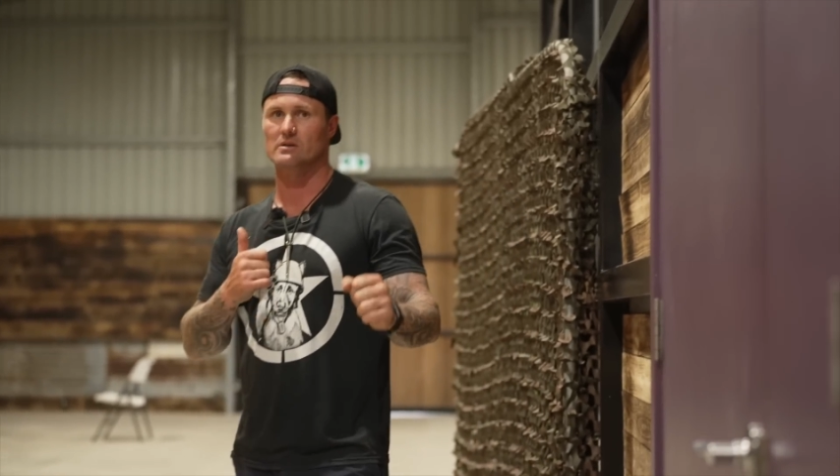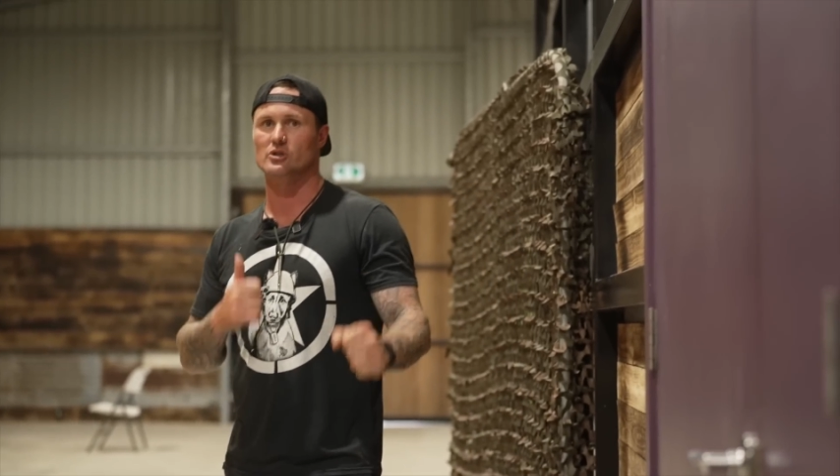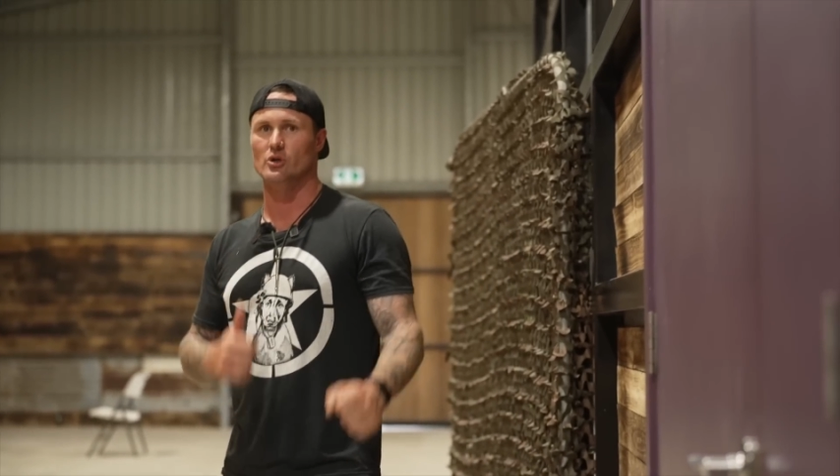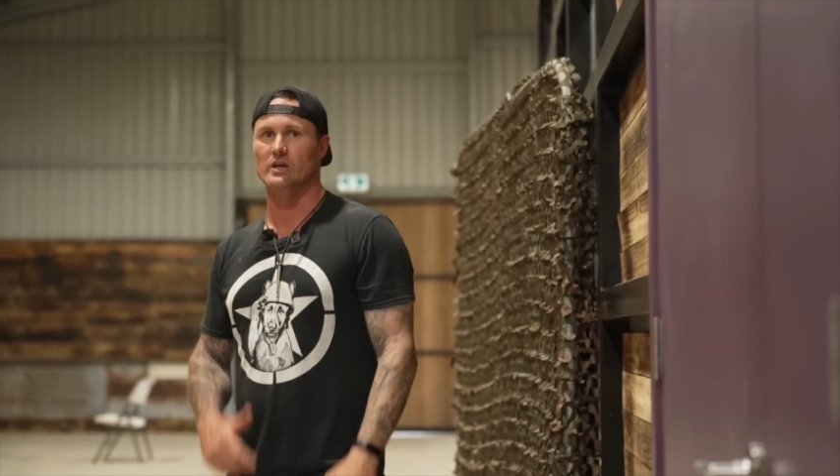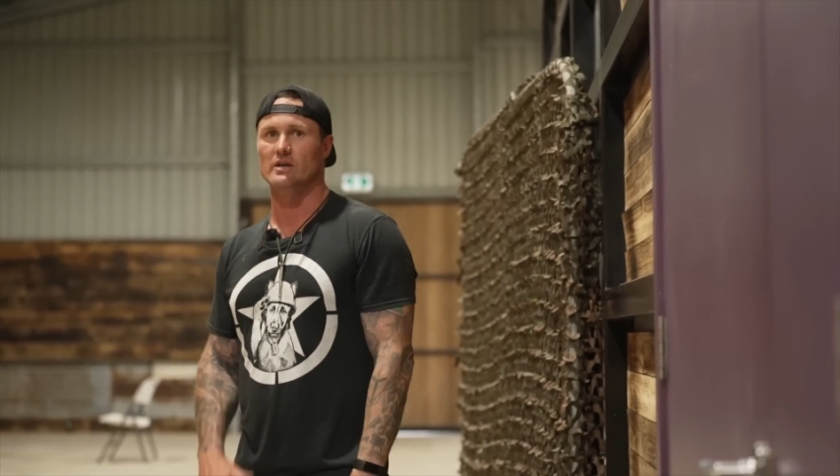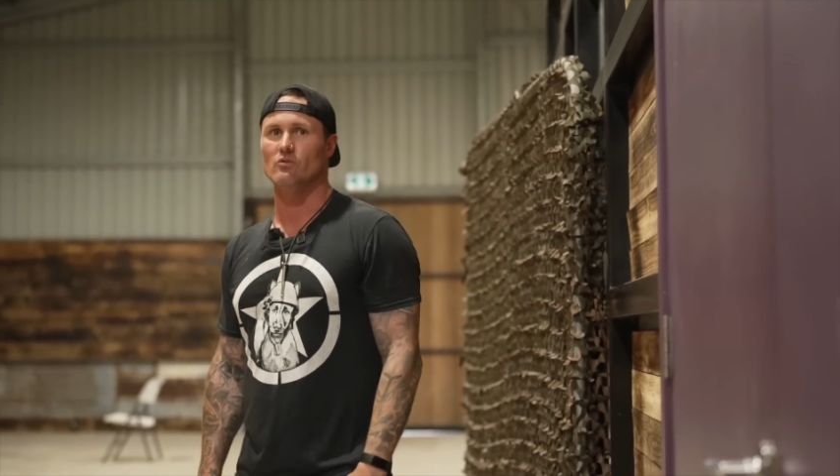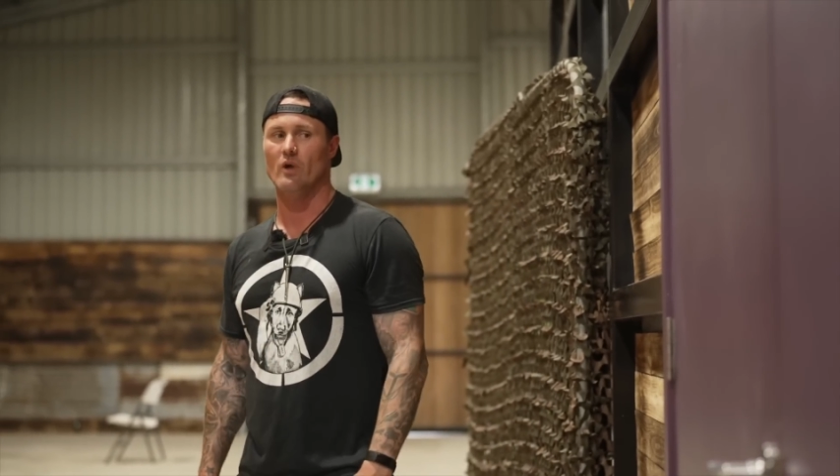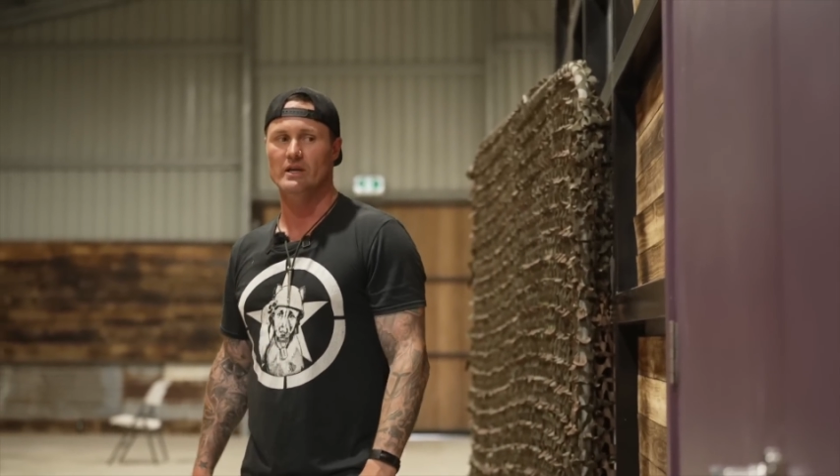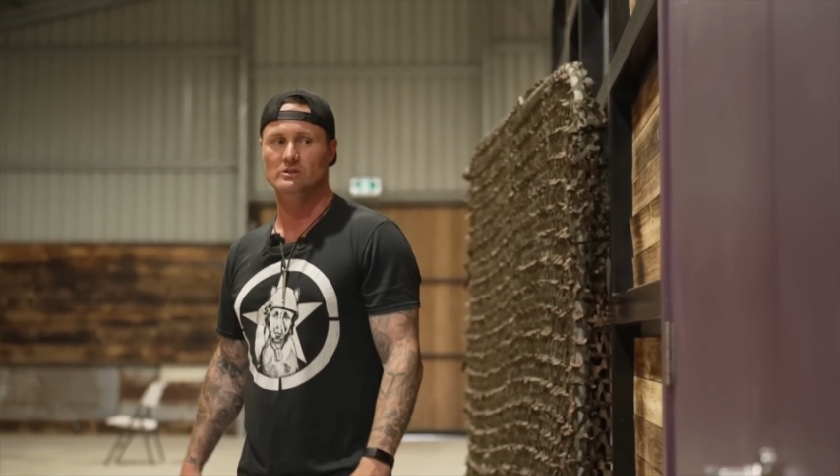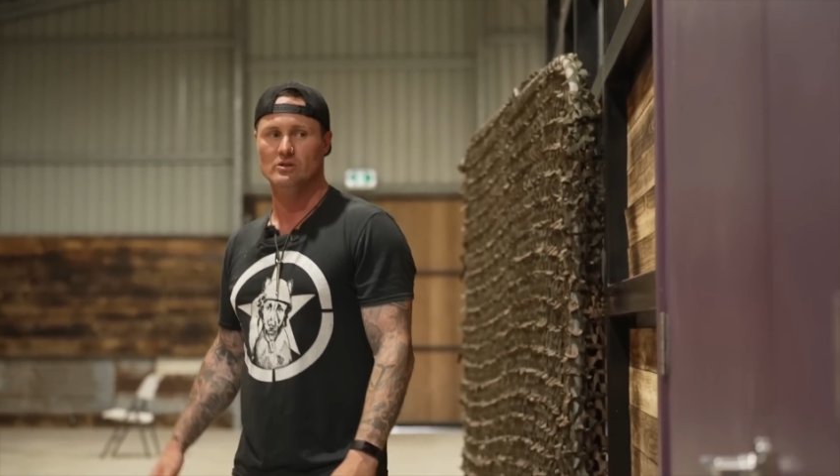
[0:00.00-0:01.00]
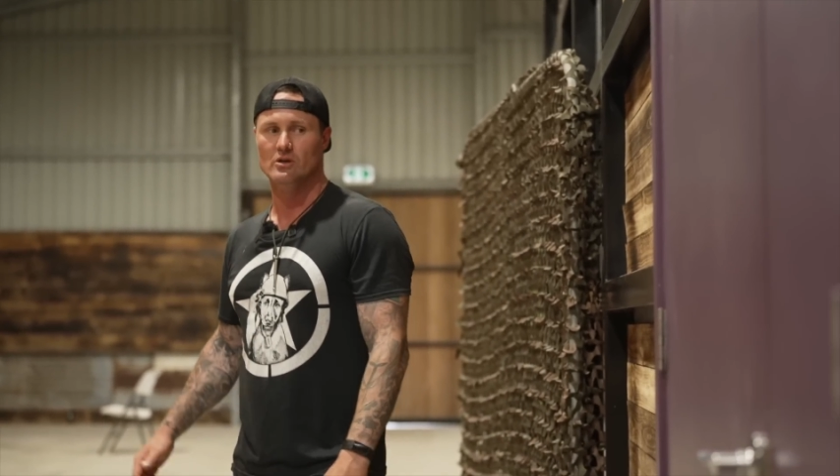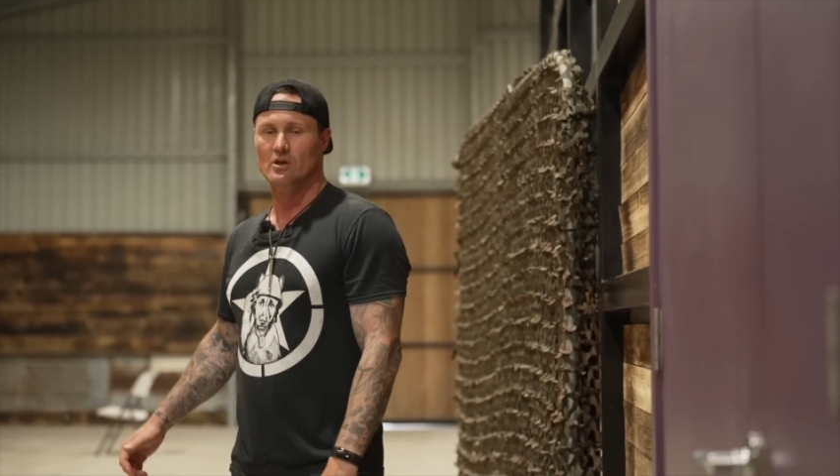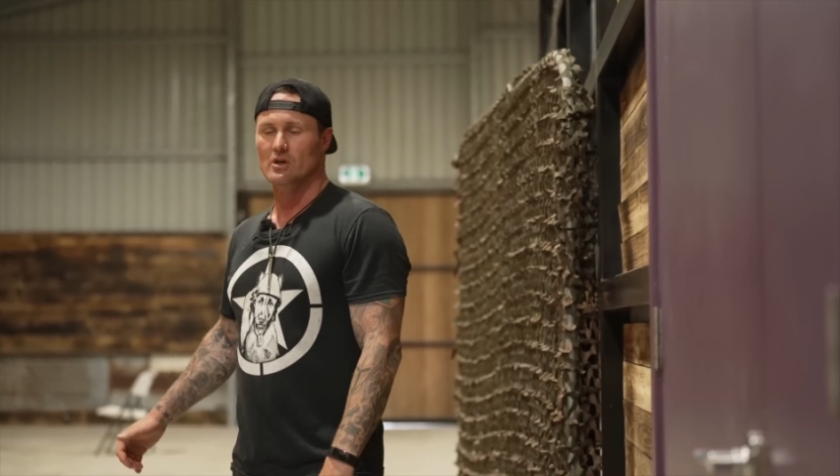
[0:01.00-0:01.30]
shooting at the range.